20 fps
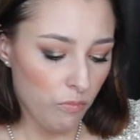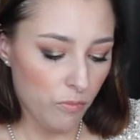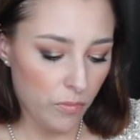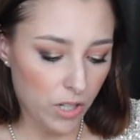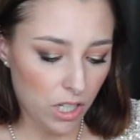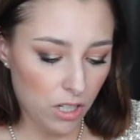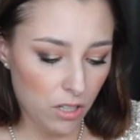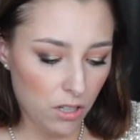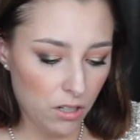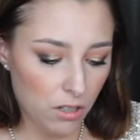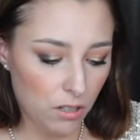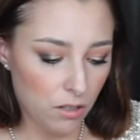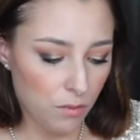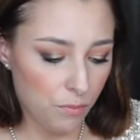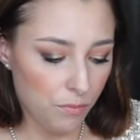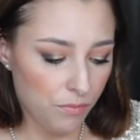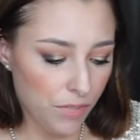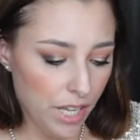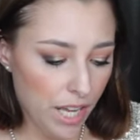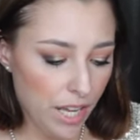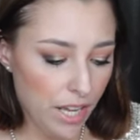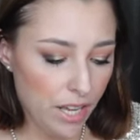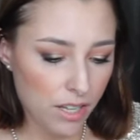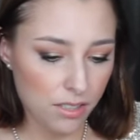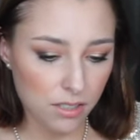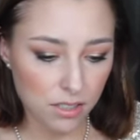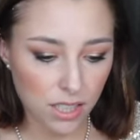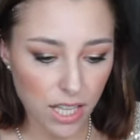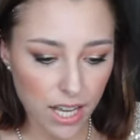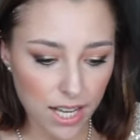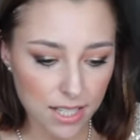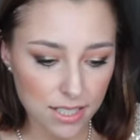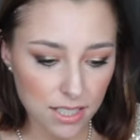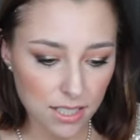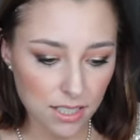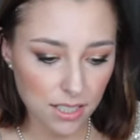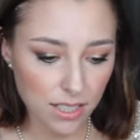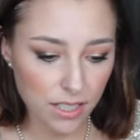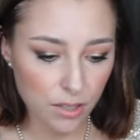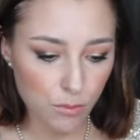And
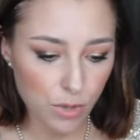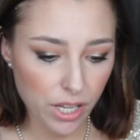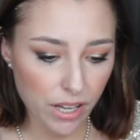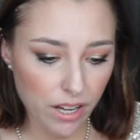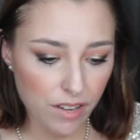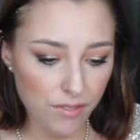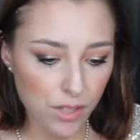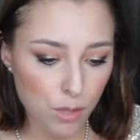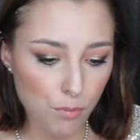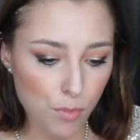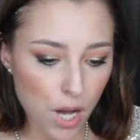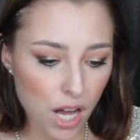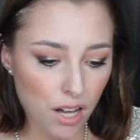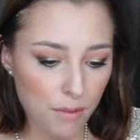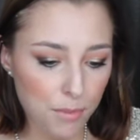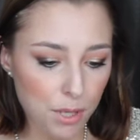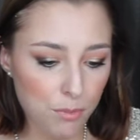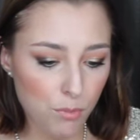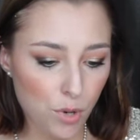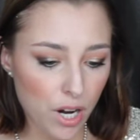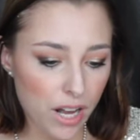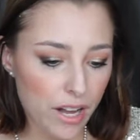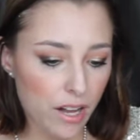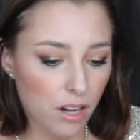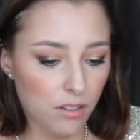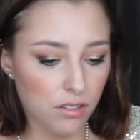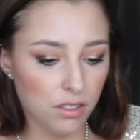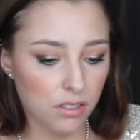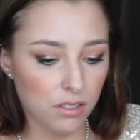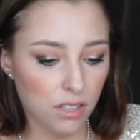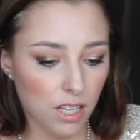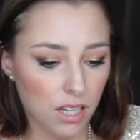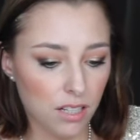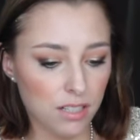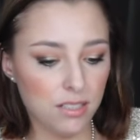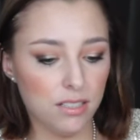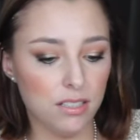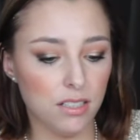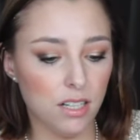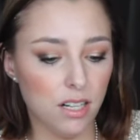lastly, we have the Bobbi Brown
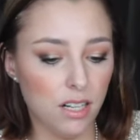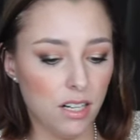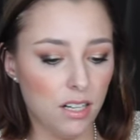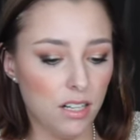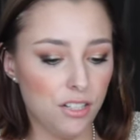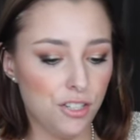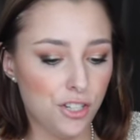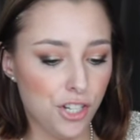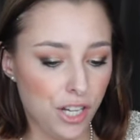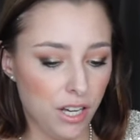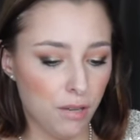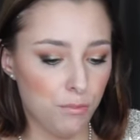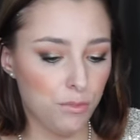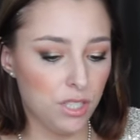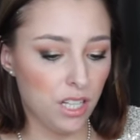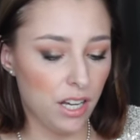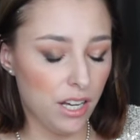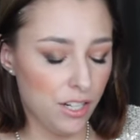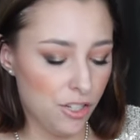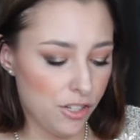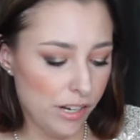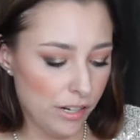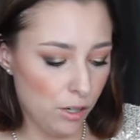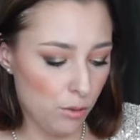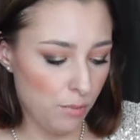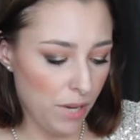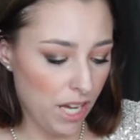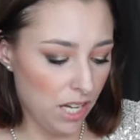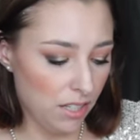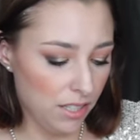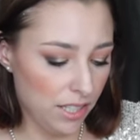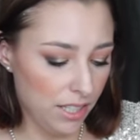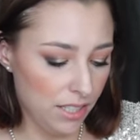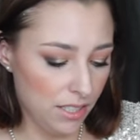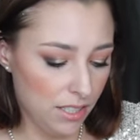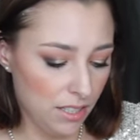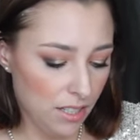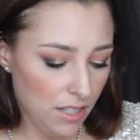Luxe Gems eyeshadow palette.